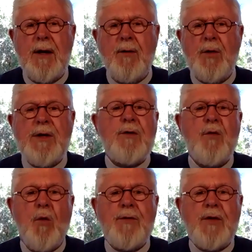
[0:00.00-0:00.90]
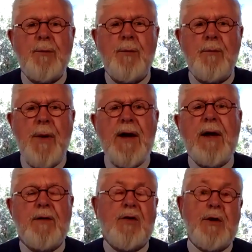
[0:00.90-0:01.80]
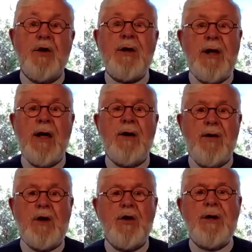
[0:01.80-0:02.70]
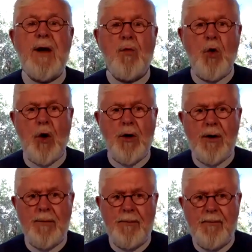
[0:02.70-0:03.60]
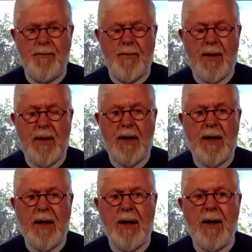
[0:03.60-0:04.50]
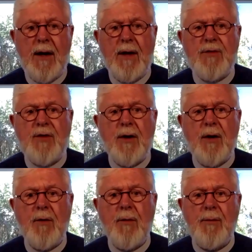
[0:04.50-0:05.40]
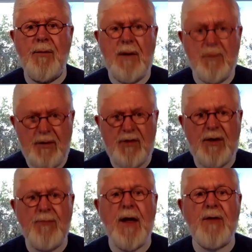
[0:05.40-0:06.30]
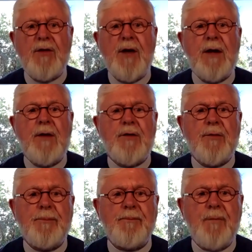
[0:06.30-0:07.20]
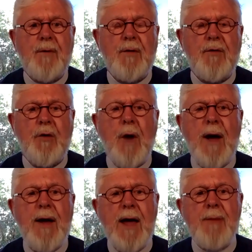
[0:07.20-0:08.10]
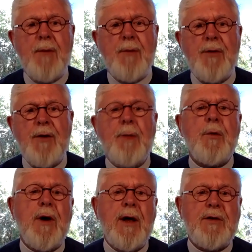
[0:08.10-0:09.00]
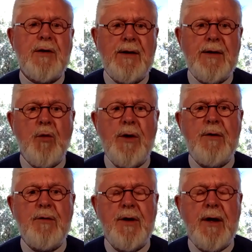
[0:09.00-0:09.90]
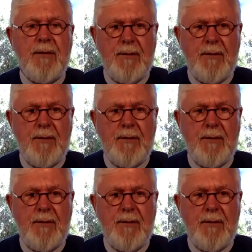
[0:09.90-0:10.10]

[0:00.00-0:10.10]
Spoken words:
we didn't want them penniless. They couldn't get work until they received that status. So I came up with a number and I said, Linda, what do you think?